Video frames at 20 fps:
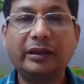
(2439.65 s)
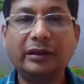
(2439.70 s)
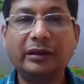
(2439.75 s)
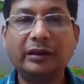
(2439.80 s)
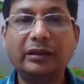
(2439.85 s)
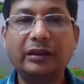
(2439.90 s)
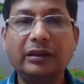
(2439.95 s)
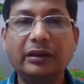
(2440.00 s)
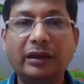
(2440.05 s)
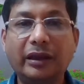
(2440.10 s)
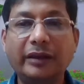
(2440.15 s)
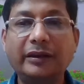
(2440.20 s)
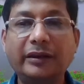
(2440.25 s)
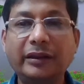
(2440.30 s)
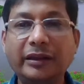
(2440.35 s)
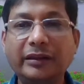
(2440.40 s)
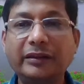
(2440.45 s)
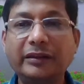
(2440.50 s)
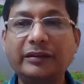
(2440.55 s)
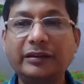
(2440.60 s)
then I
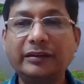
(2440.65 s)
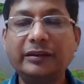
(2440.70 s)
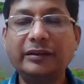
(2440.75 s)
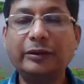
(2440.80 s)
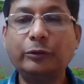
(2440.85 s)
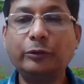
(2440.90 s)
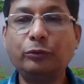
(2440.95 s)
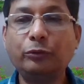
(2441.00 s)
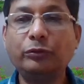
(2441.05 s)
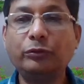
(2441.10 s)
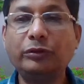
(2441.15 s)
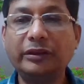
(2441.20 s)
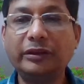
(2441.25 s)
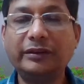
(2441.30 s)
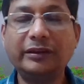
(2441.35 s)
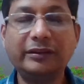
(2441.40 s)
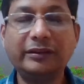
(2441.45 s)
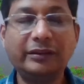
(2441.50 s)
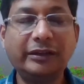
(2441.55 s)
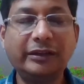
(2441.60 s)
think it is
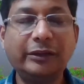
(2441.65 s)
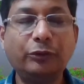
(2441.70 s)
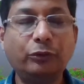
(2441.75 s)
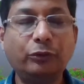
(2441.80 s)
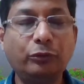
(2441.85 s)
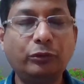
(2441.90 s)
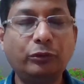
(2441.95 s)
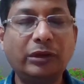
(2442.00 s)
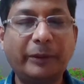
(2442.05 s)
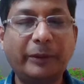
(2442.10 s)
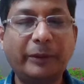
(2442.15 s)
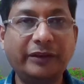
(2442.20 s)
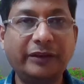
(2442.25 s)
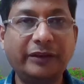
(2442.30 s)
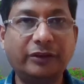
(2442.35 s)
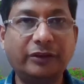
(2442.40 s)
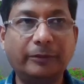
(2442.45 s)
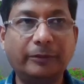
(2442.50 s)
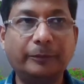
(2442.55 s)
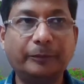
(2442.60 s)
easily to do the
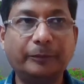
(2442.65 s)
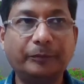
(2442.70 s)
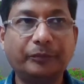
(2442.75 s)
prediction.